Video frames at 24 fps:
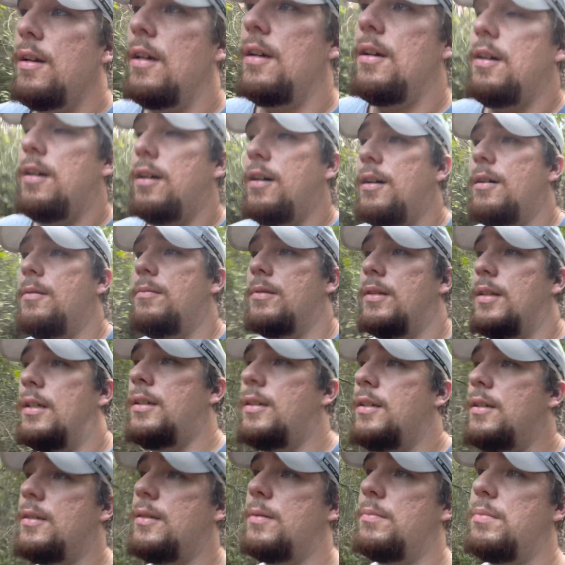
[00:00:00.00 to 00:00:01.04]

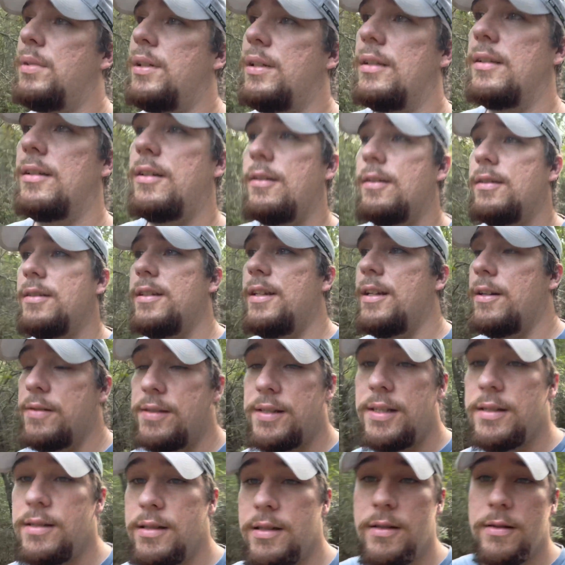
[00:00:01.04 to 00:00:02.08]
but deer
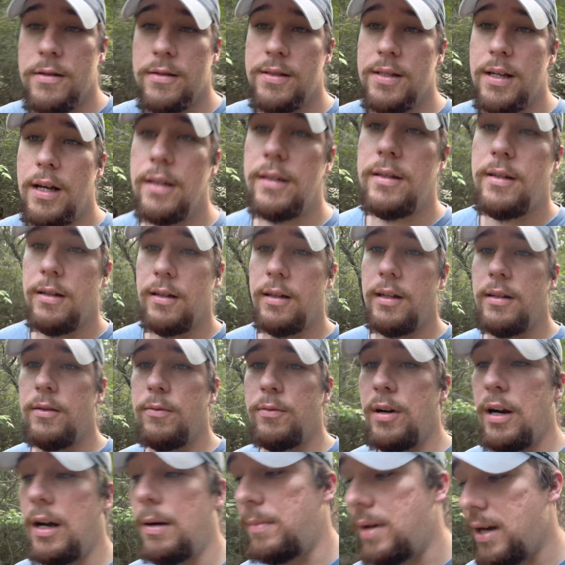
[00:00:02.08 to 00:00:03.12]
season here in South Carolina where
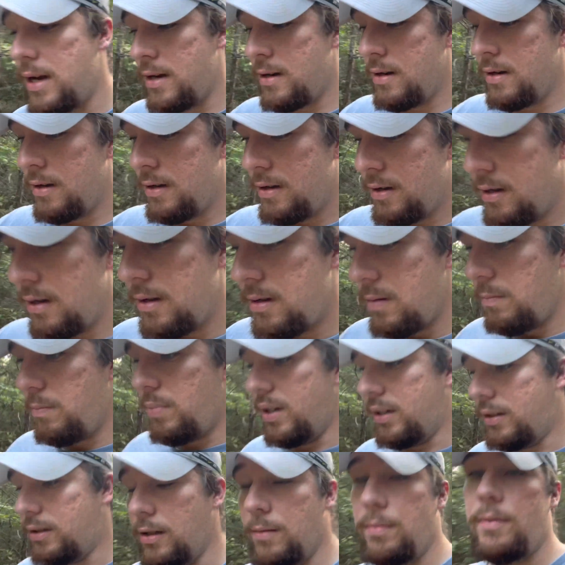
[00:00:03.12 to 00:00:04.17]
I'm at
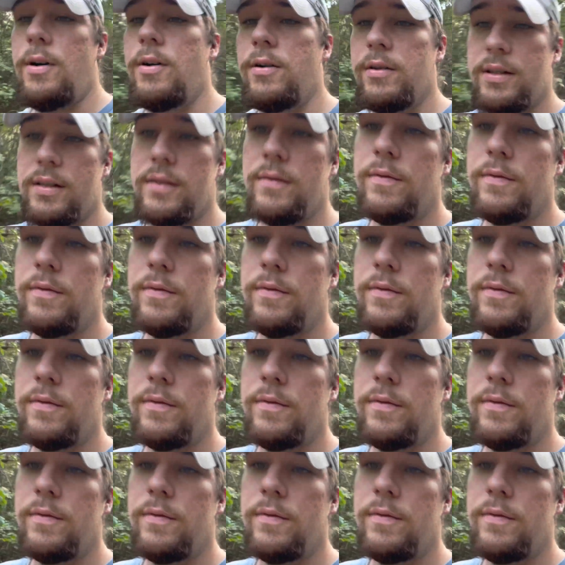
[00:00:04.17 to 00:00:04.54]
picks up August the